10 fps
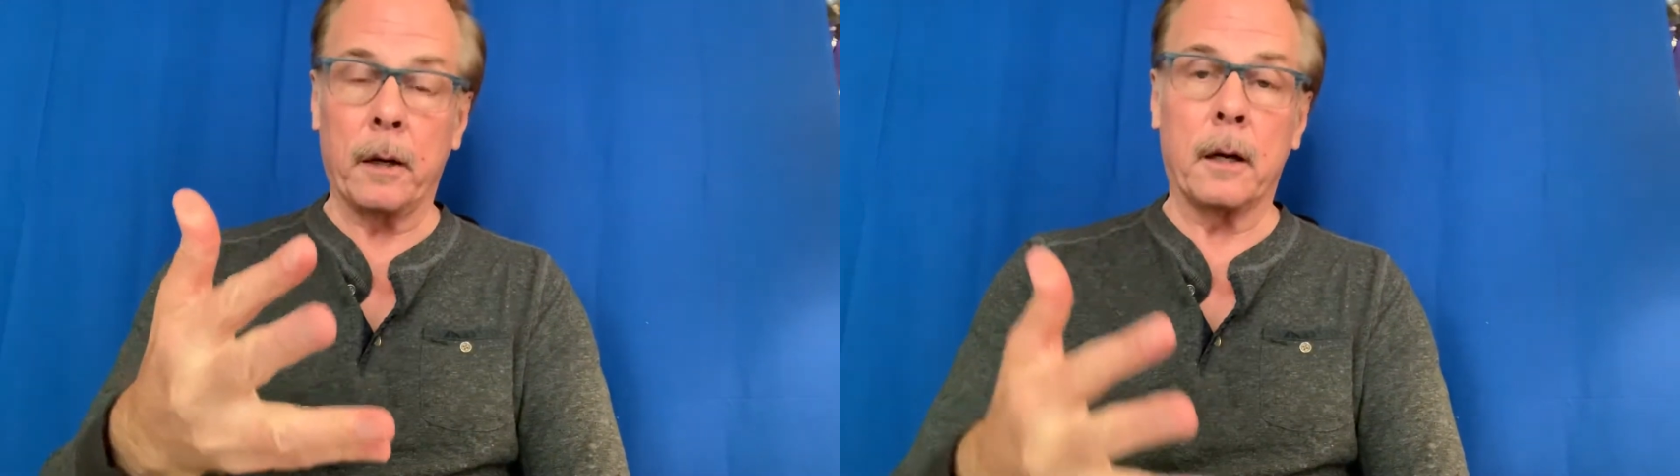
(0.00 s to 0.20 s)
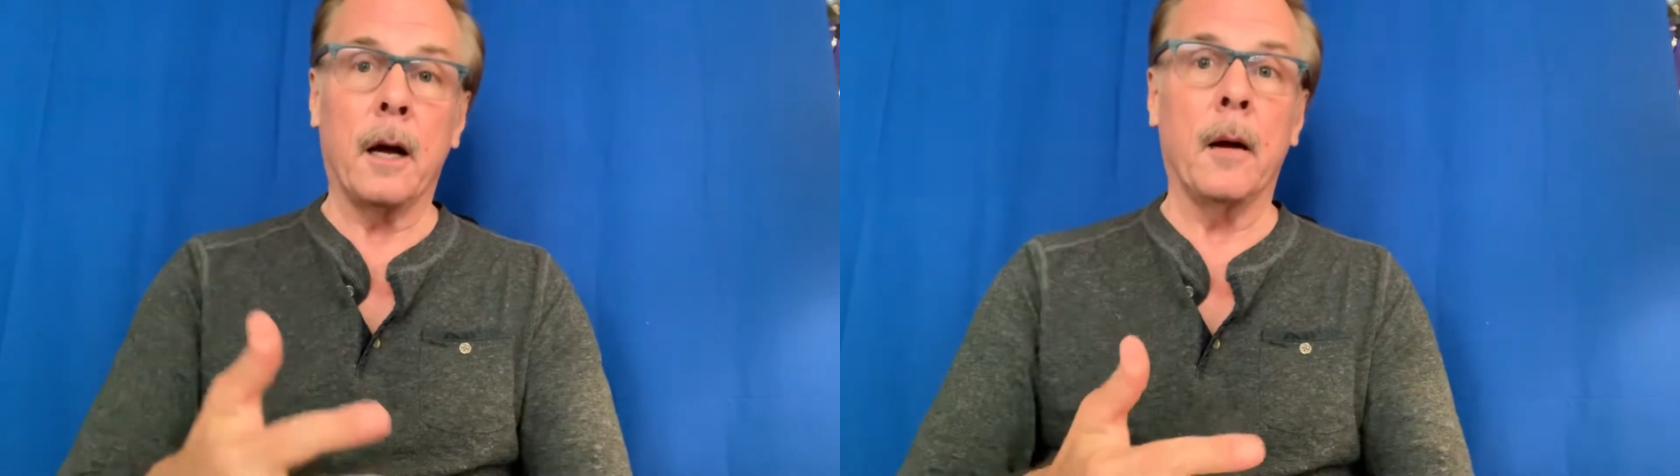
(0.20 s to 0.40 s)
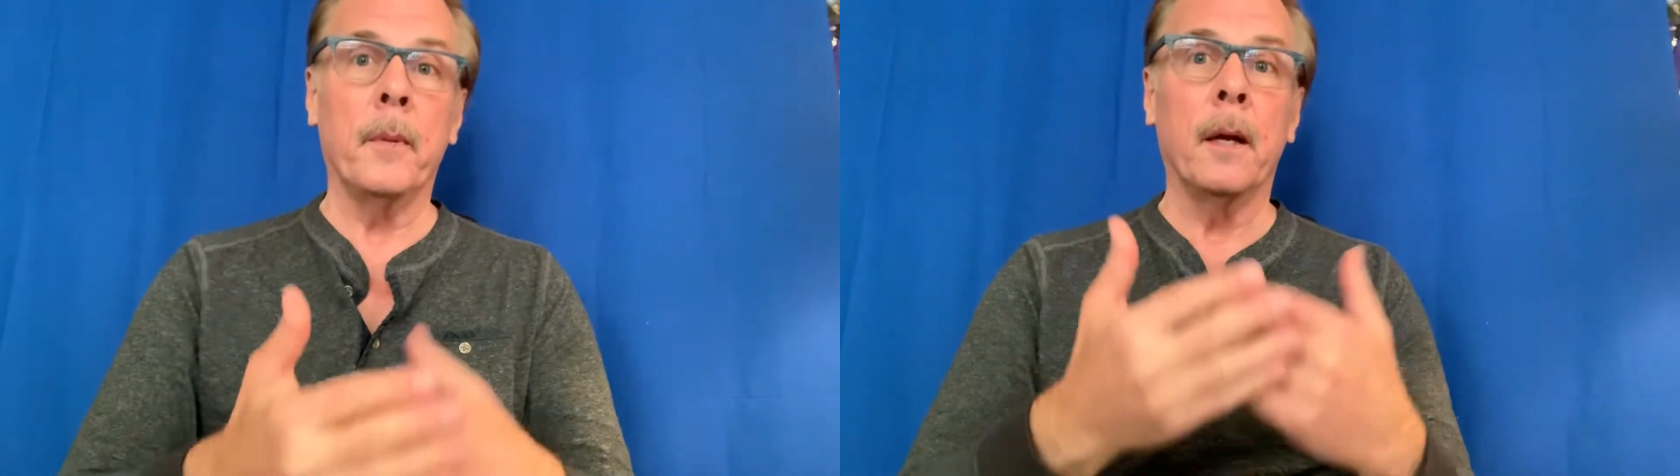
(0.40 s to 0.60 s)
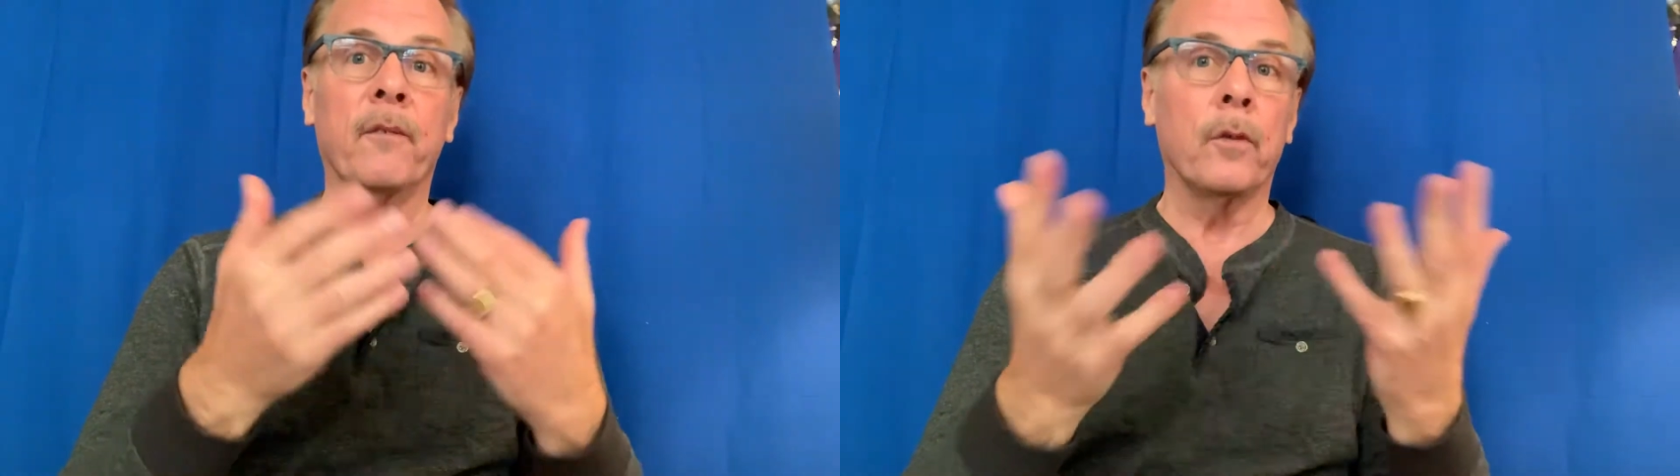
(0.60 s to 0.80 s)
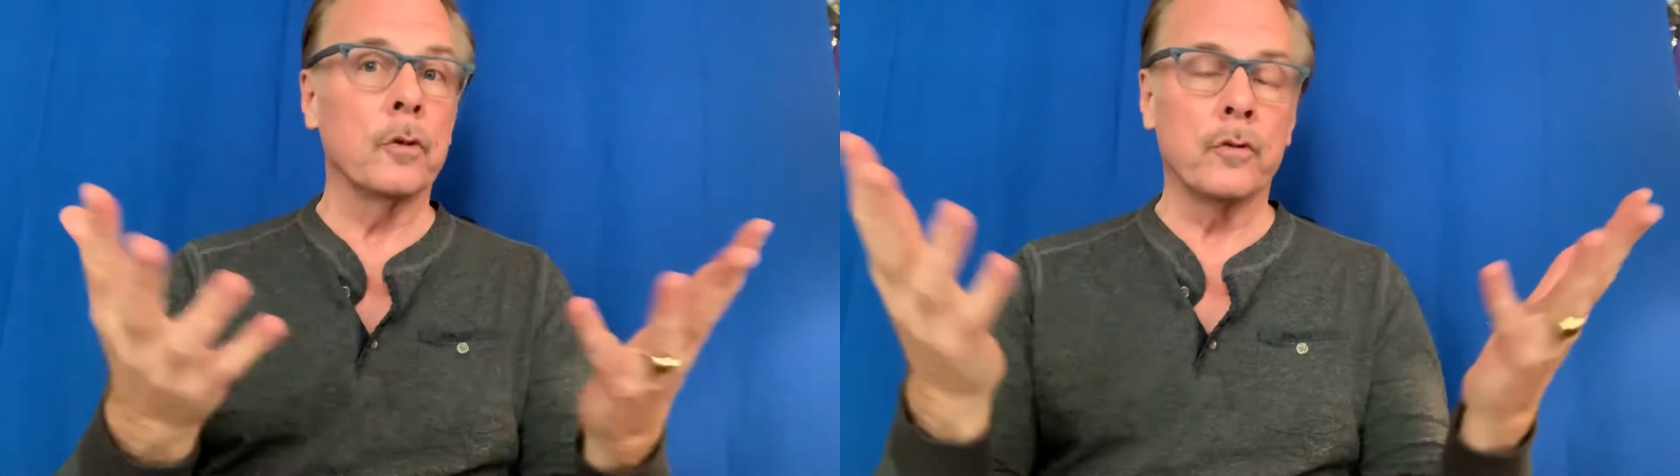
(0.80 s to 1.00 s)
a comment,
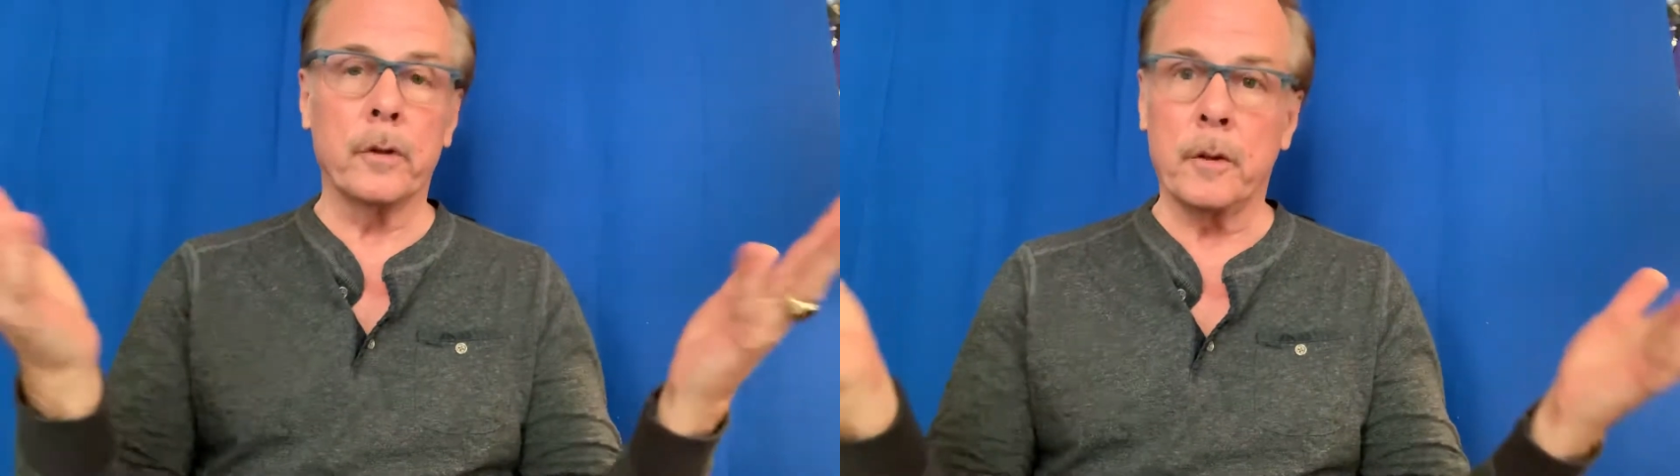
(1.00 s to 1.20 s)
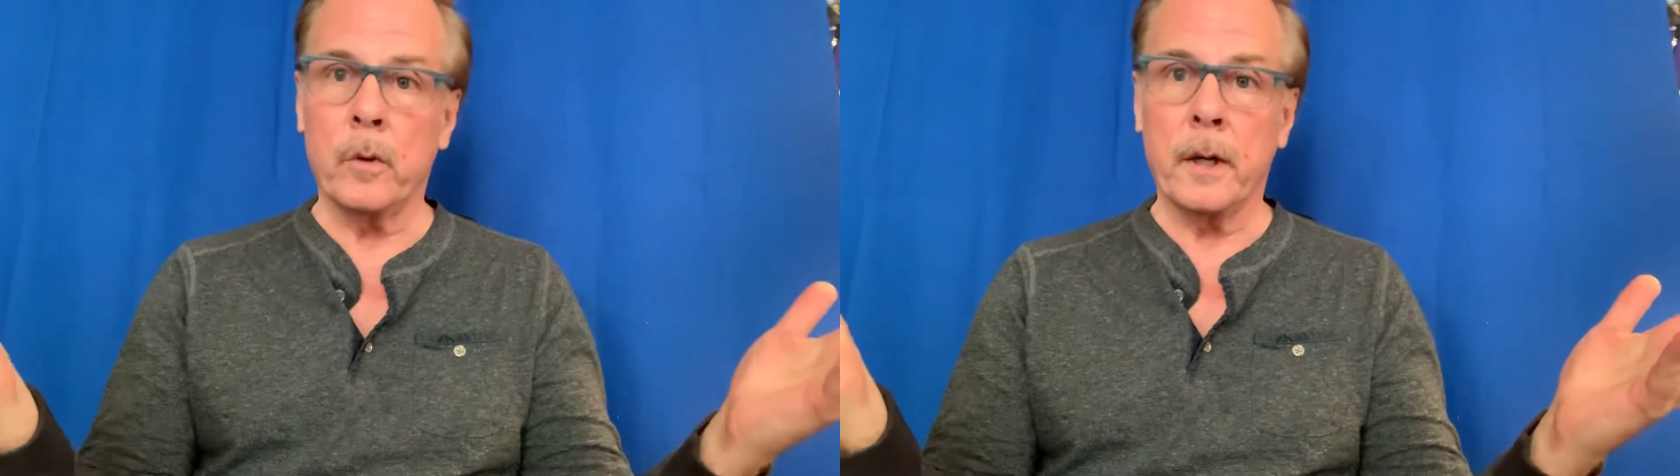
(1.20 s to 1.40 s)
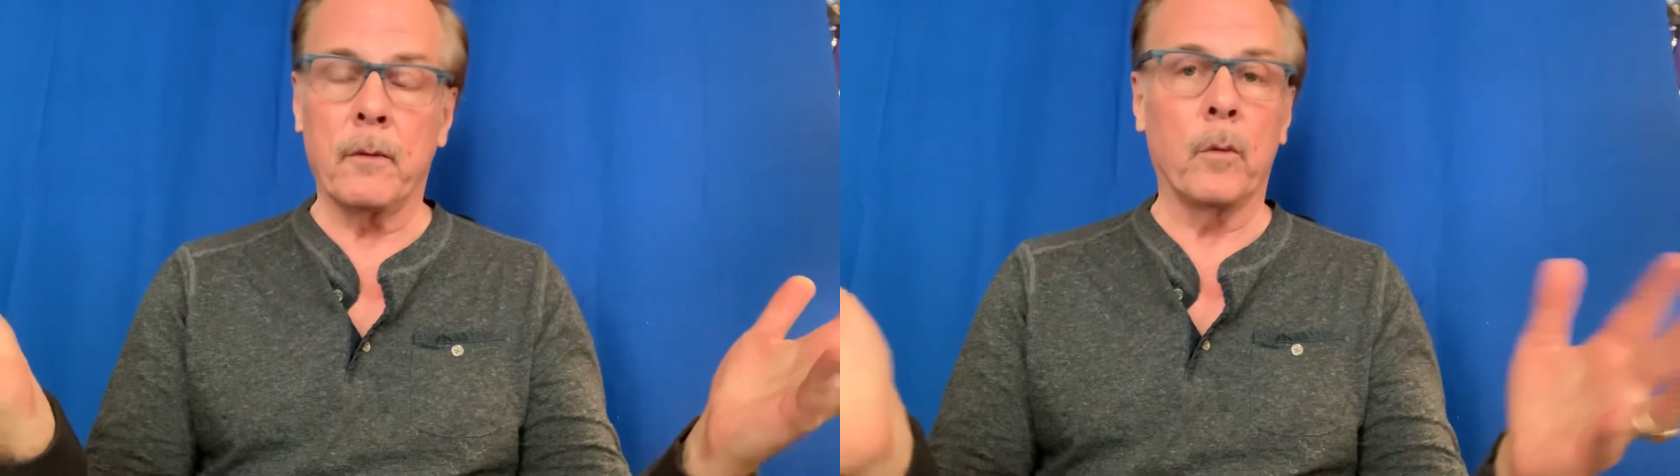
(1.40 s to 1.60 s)
first tree, whatever.